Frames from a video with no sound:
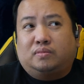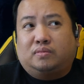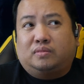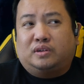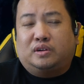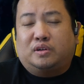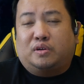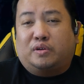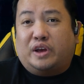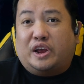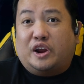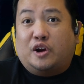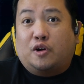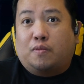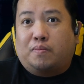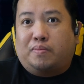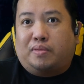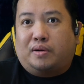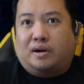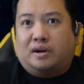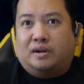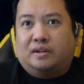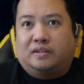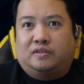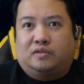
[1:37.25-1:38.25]
you know,
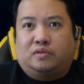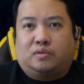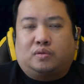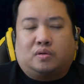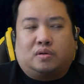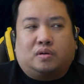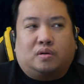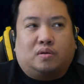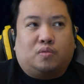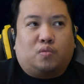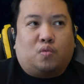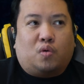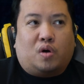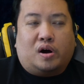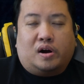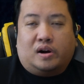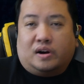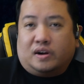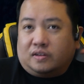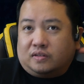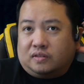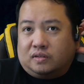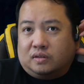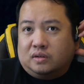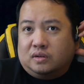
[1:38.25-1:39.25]
earbuds or
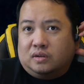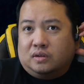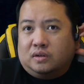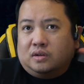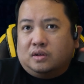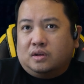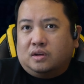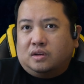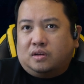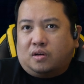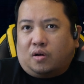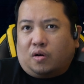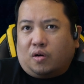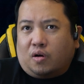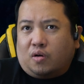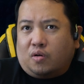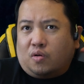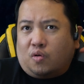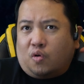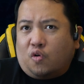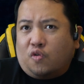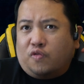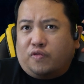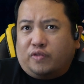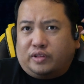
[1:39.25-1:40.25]
wireless
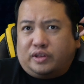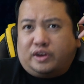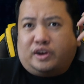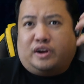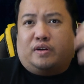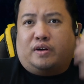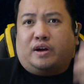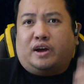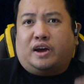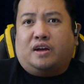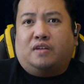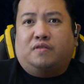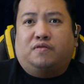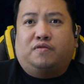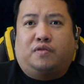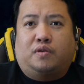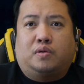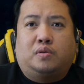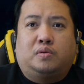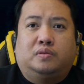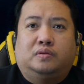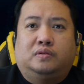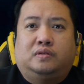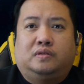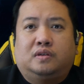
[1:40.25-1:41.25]
or over the ear
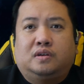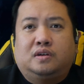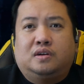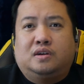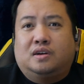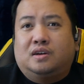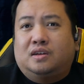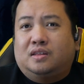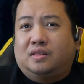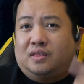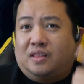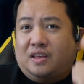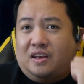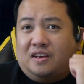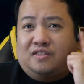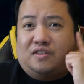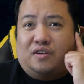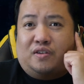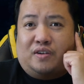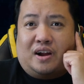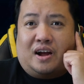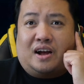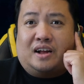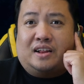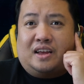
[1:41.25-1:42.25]
headphones, these
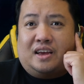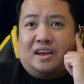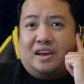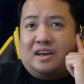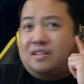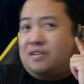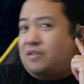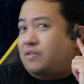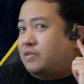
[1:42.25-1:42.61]
are not it.